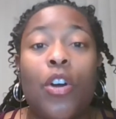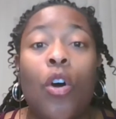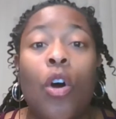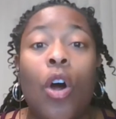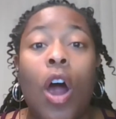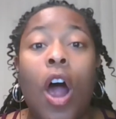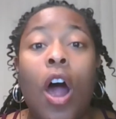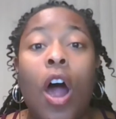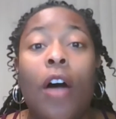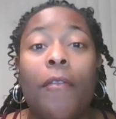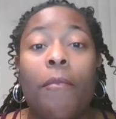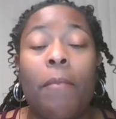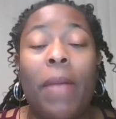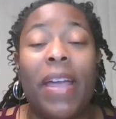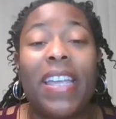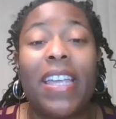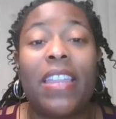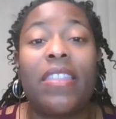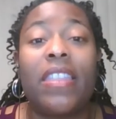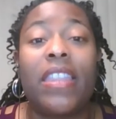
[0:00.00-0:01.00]
or
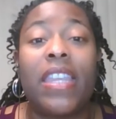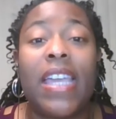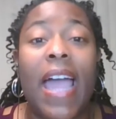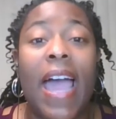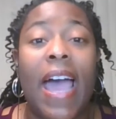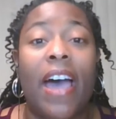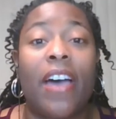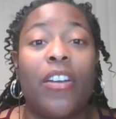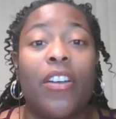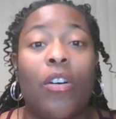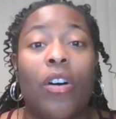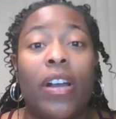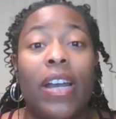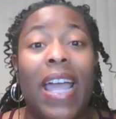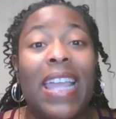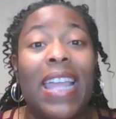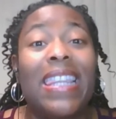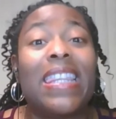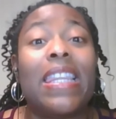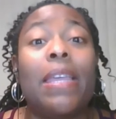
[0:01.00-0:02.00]
making the add-on
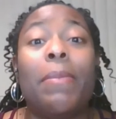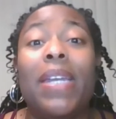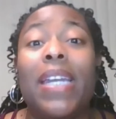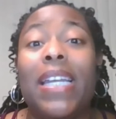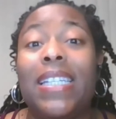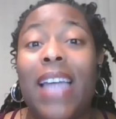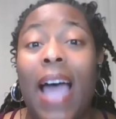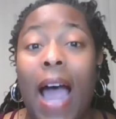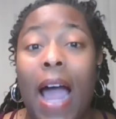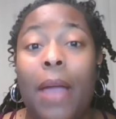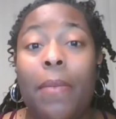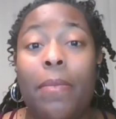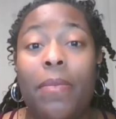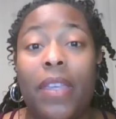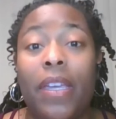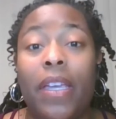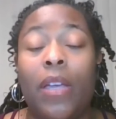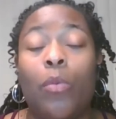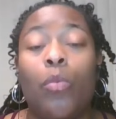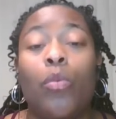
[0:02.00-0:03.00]
a limited time
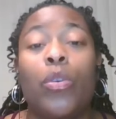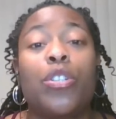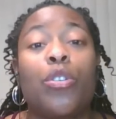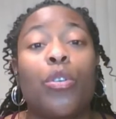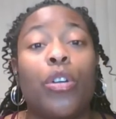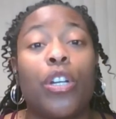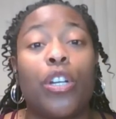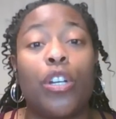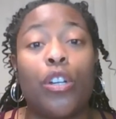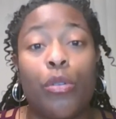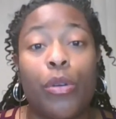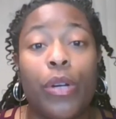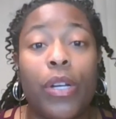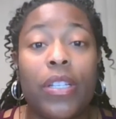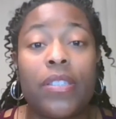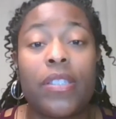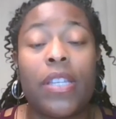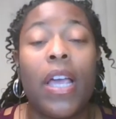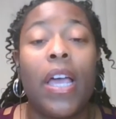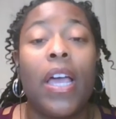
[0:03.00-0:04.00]
thing, which will
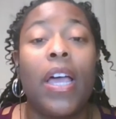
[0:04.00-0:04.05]
increase